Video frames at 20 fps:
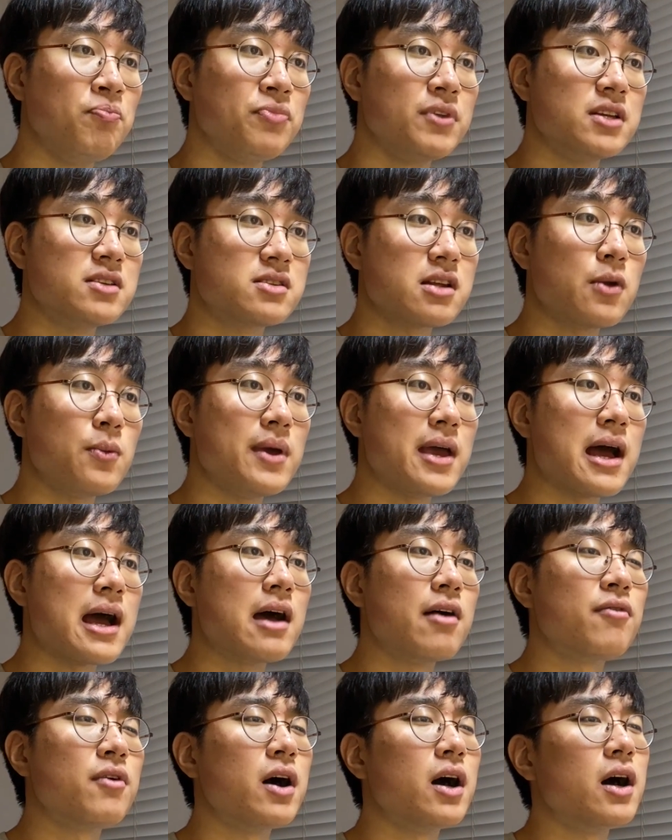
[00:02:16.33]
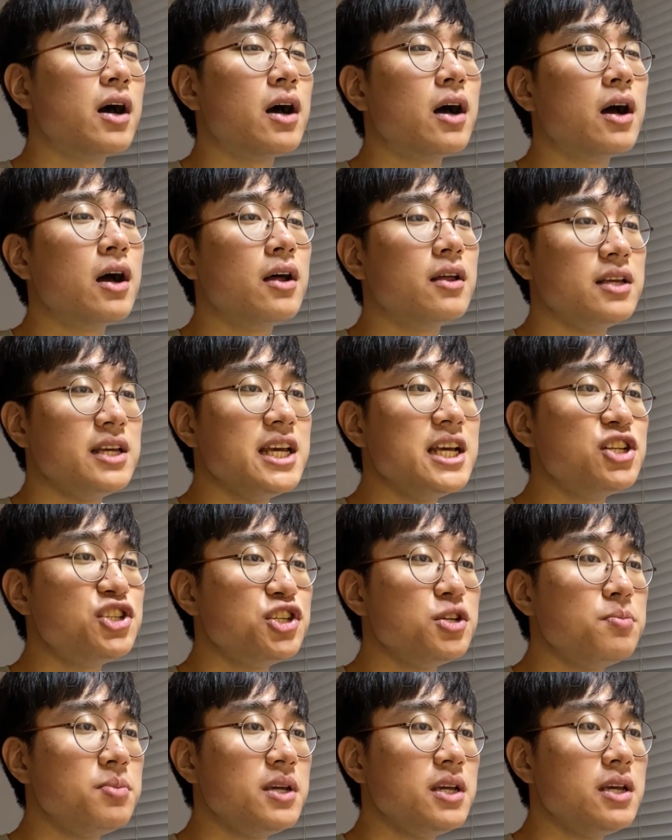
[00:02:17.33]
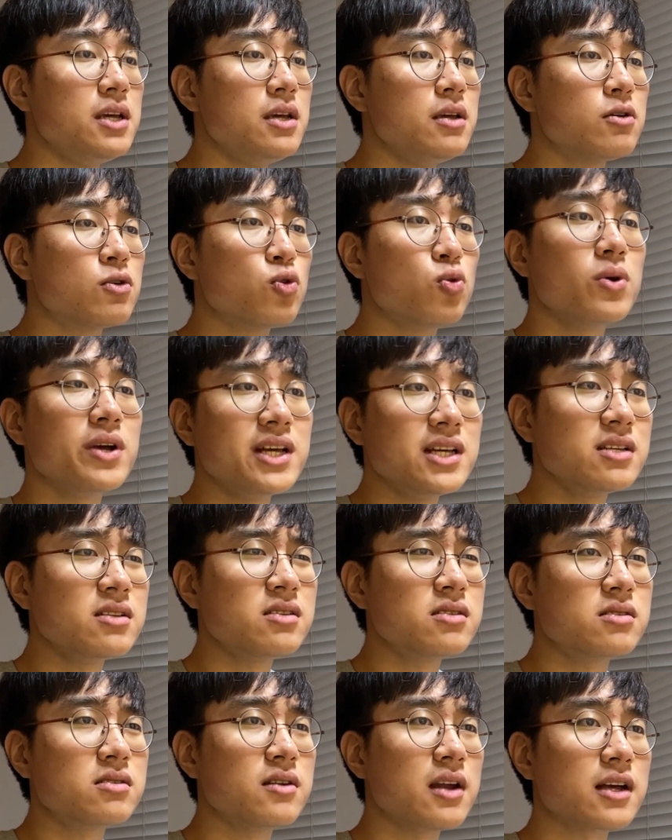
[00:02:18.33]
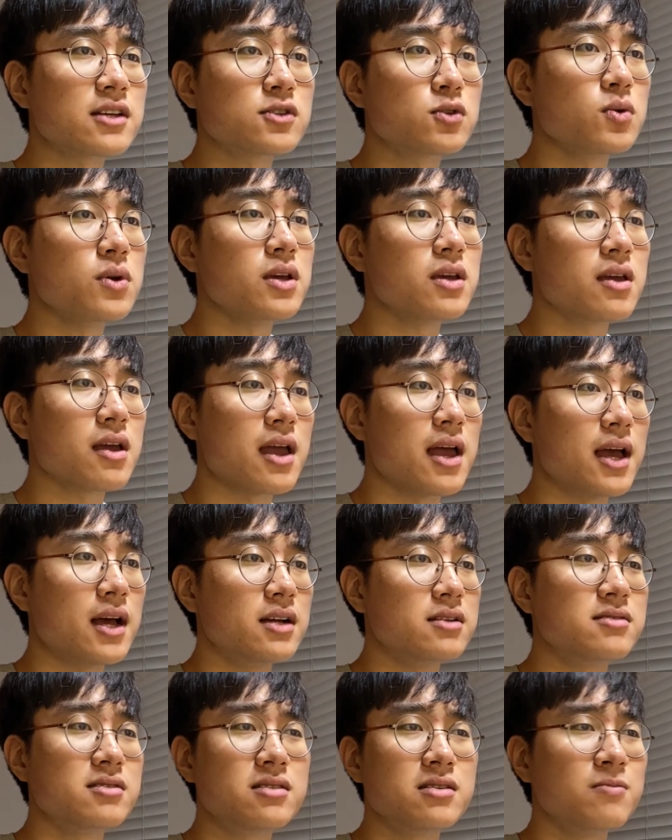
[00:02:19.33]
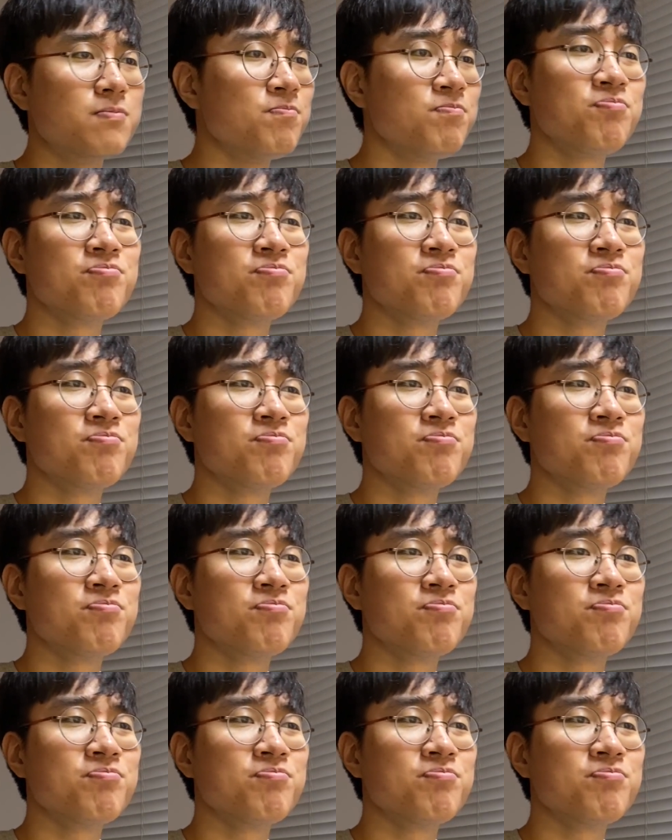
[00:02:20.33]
Instead, we have EGB quiz next week and